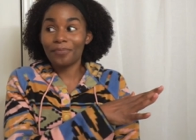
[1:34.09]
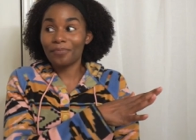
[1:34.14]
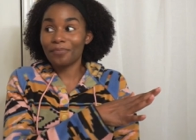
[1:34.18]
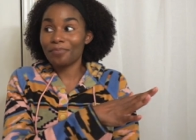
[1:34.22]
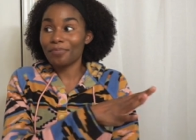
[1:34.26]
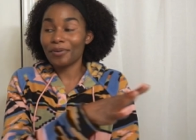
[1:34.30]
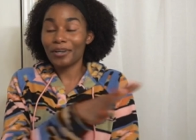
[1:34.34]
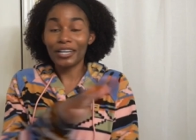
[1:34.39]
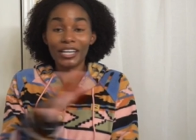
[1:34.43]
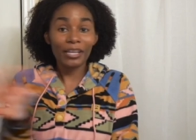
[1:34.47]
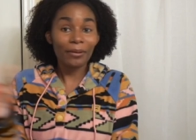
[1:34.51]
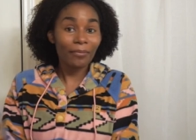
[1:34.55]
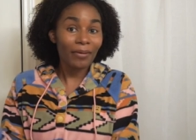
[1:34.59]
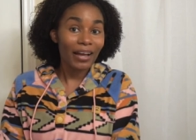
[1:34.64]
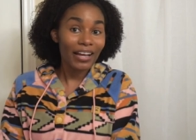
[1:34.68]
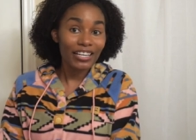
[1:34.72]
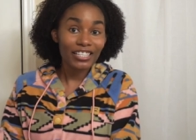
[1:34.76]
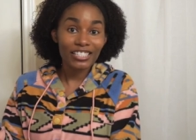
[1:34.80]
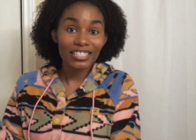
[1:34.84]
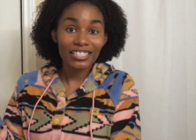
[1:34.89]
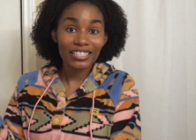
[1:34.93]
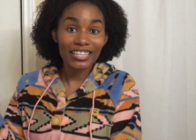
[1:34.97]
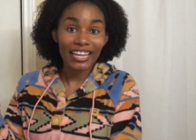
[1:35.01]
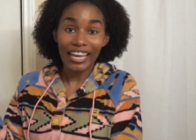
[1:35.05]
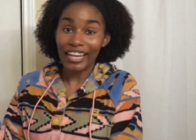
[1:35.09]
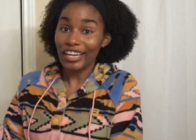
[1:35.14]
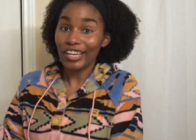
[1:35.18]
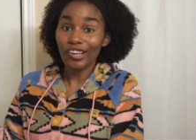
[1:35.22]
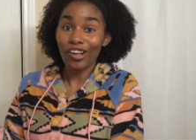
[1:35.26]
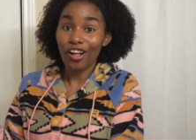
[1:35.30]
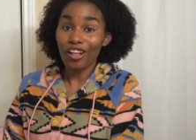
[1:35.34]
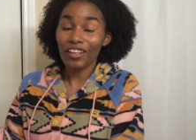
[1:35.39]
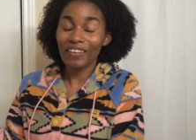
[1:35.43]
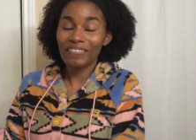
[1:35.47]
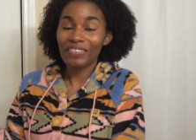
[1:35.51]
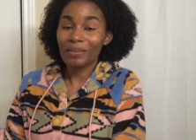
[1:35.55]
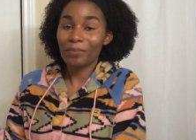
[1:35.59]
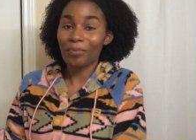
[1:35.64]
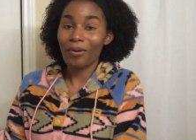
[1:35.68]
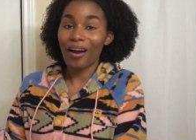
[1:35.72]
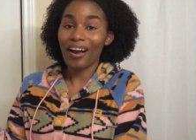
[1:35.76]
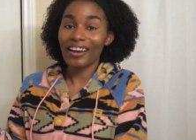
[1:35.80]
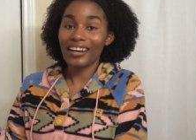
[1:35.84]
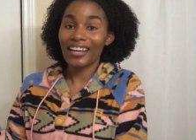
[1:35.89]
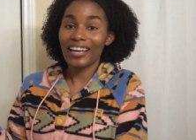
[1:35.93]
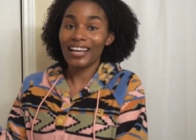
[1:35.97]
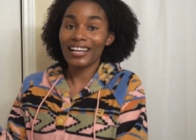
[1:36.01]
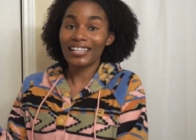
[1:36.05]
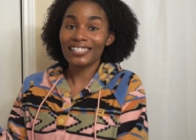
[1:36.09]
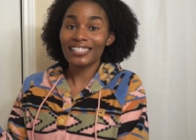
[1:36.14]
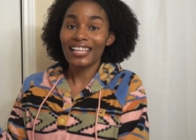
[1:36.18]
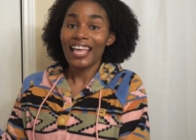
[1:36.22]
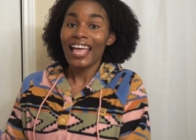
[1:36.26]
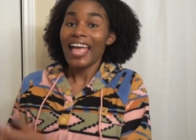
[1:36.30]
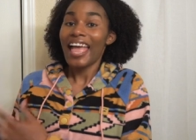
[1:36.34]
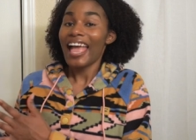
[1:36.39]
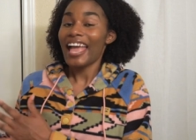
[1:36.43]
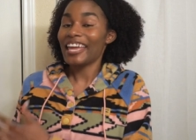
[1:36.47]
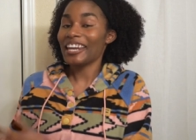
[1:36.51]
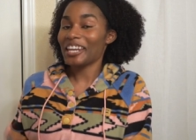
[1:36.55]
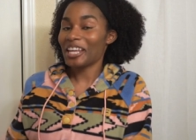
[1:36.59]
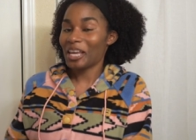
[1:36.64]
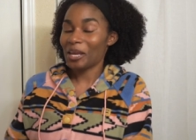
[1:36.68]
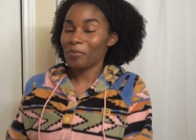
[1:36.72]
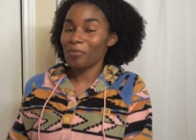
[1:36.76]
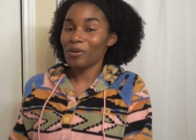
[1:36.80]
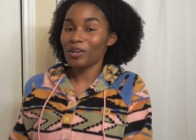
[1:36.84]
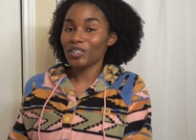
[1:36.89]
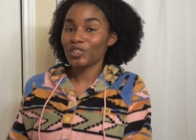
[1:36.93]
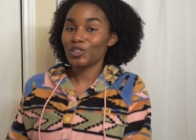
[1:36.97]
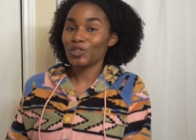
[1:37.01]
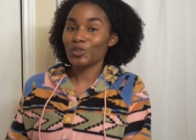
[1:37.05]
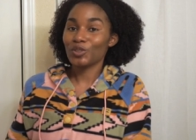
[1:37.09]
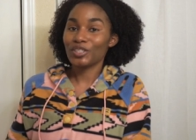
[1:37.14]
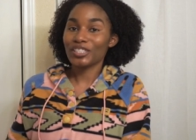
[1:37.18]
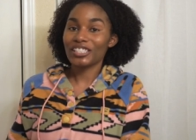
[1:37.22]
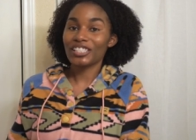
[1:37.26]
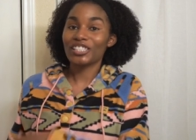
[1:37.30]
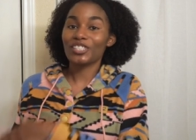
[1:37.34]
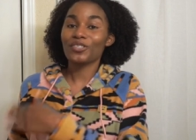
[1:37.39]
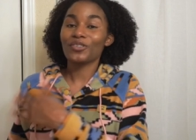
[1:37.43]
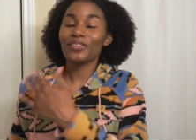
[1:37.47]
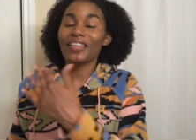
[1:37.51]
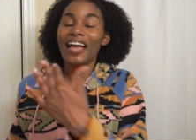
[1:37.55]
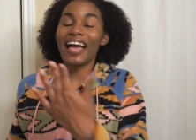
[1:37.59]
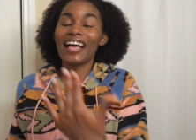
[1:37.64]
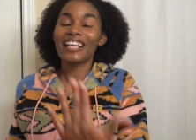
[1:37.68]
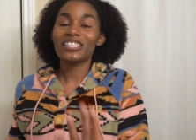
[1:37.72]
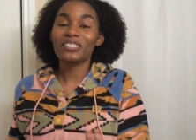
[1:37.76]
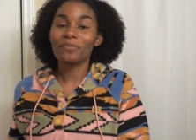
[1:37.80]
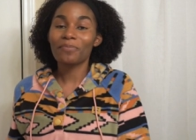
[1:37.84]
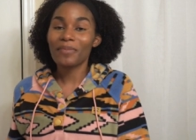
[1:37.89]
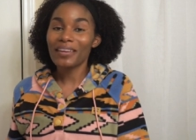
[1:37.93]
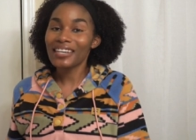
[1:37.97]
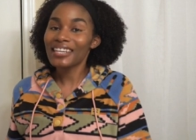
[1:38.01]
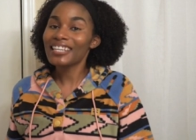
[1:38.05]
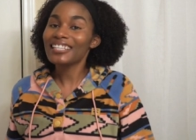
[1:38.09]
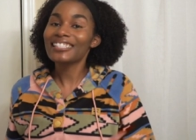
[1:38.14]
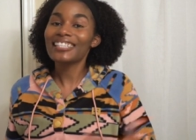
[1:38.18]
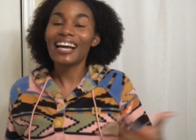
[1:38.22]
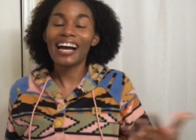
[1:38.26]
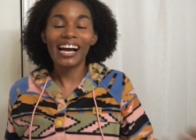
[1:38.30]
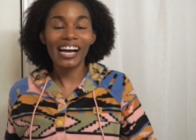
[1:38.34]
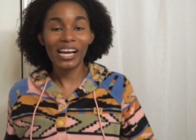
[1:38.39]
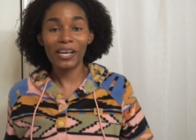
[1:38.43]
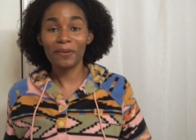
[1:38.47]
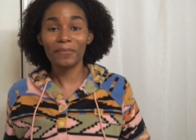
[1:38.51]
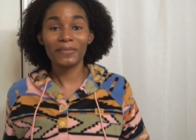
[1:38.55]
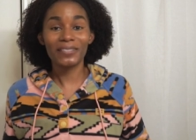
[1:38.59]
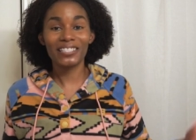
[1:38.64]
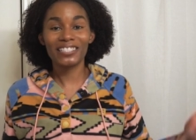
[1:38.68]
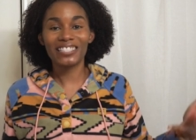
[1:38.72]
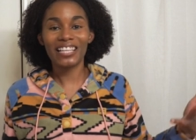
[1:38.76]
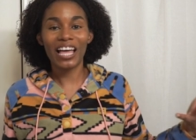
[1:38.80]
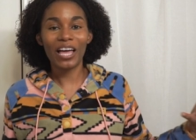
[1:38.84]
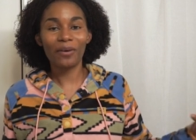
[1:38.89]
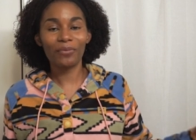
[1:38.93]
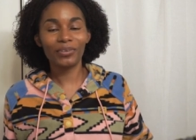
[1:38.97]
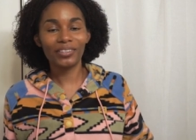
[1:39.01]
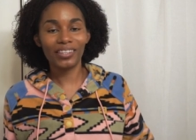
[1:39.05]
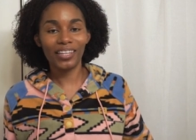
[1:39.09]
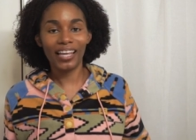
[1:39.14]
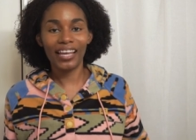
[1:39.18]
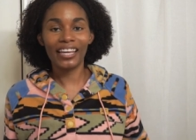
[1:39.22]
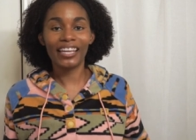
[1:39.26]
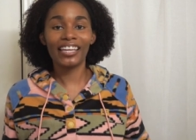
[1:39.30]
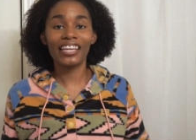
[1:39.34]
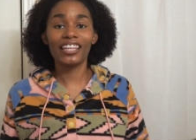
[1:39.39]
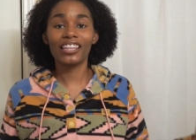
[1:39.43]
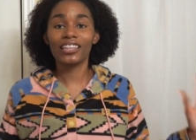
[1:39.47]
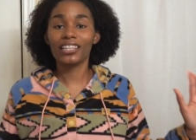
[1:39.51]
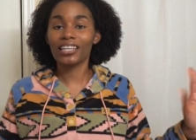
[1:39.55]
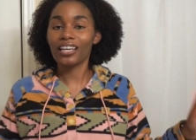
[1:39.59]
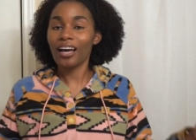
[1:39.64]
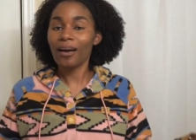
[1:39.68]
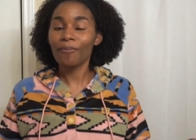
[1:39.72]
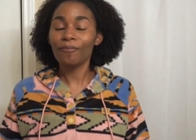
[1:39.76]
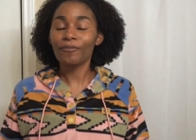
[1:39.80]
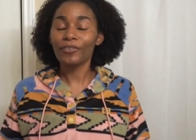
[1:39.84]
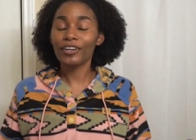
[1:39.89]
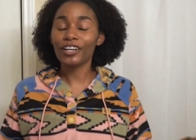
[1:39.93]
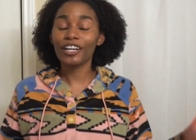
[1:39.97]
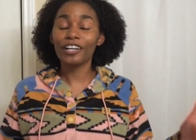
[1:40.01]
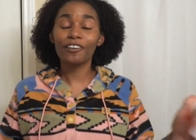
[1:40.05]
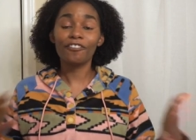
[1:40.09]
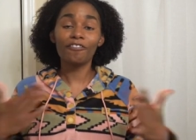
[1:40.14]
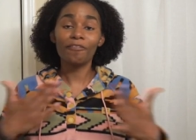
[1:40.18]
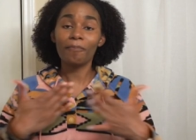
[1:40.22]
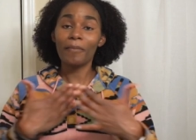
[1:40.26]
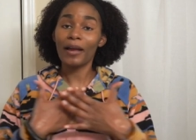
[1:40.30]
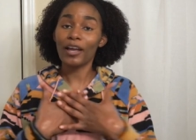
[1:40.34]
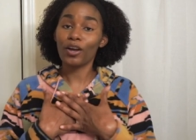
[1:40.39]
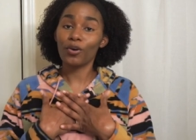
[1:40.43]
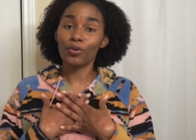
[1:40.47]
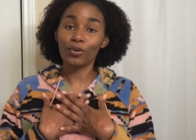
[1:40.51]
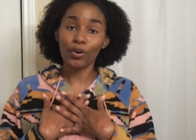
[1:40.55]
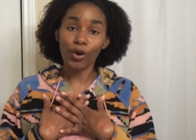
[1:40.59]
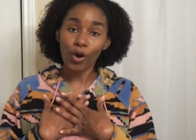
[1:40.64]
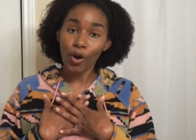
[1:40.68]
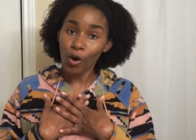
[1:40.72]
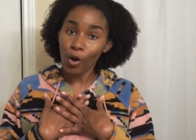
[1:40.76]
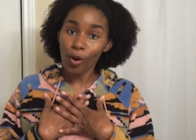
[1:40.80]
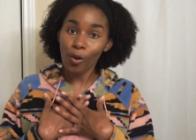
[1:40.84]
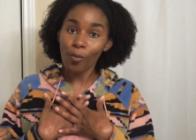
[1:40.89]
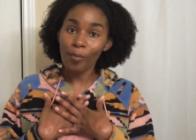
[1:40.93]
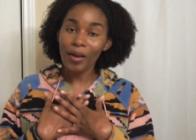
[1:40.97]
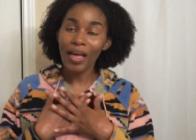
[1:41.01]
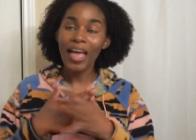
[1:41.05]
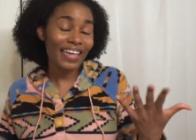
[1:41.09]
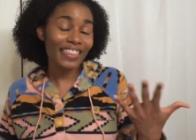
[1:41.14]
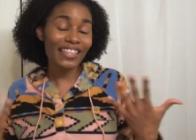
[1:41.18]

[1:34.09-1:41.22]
pretty much getting all of the products and able to just do that as many times as I would like in the comfort of my own home.